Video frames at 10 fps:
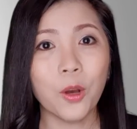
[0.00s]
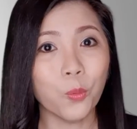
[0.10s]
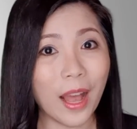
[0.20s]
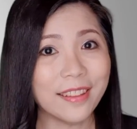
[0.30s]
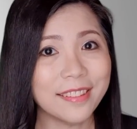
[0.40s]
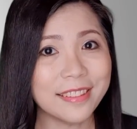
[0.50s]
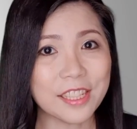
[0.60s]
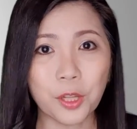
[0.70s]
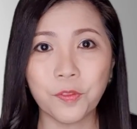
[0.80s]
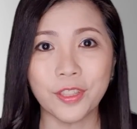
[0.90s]
Well,
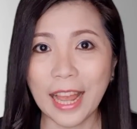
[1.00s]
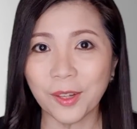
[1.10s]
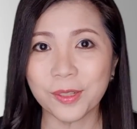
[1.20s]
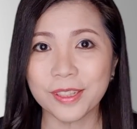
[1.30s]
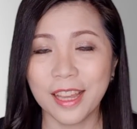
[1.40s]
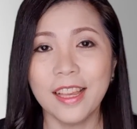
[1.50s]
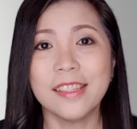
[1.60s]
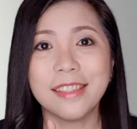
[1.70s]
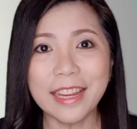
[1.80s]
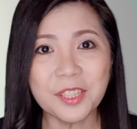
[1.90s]
that's all for now.
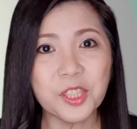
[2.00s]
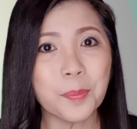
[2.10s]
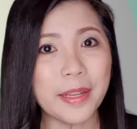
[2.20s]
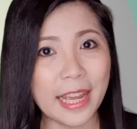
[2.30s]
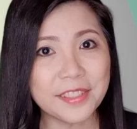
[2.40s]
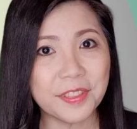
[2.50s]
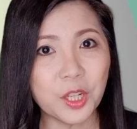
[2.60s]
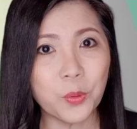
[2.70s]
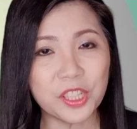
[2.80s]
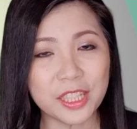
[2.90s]
Stay tuned to my next
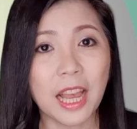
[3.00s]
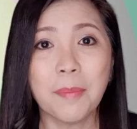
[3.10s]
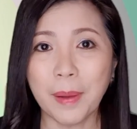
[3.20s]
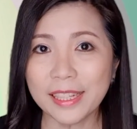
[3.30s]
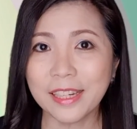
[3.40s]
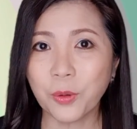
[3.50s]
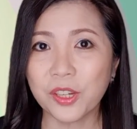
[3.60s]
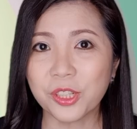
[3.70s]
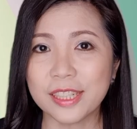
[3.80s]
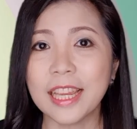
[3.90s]
video, which is past year
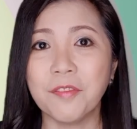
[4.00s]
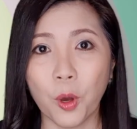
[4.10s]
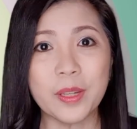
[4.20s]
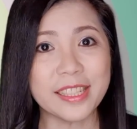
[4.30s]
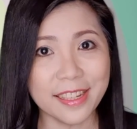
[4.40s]
questions involving